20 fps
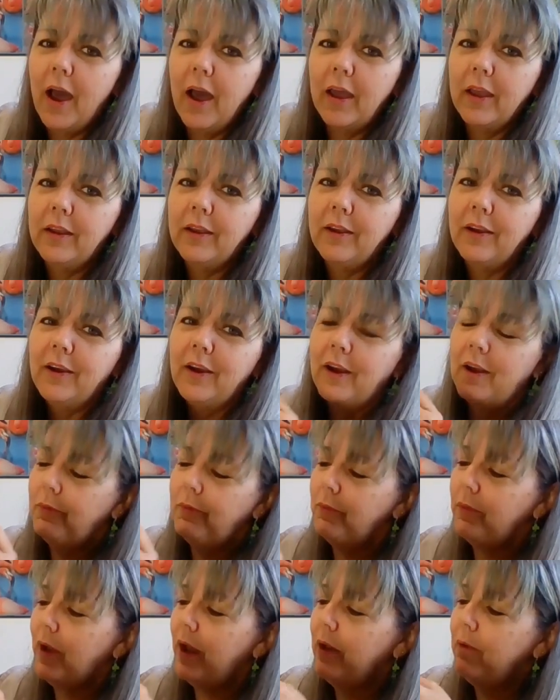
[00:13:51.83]

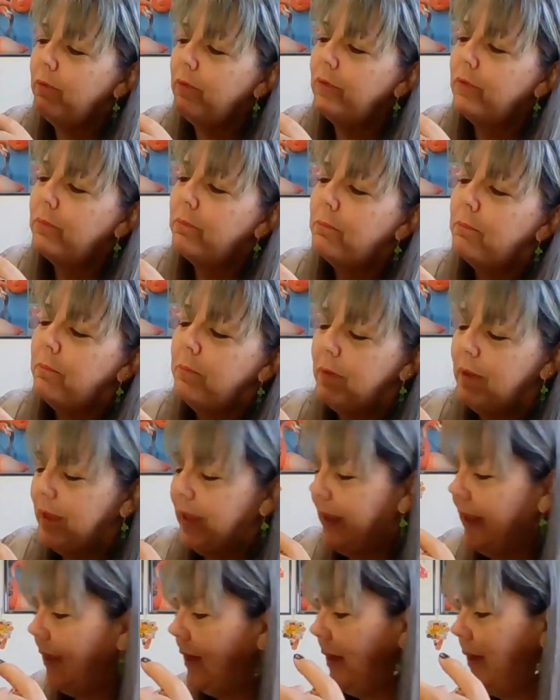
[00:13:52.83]
I was
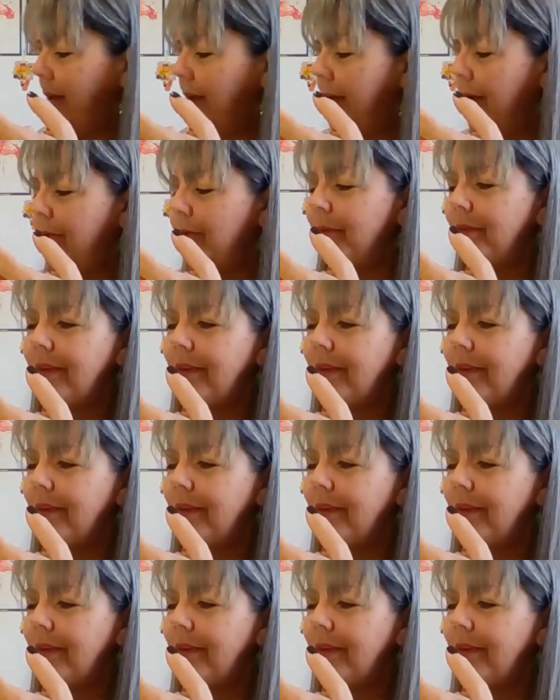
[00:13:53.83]
getting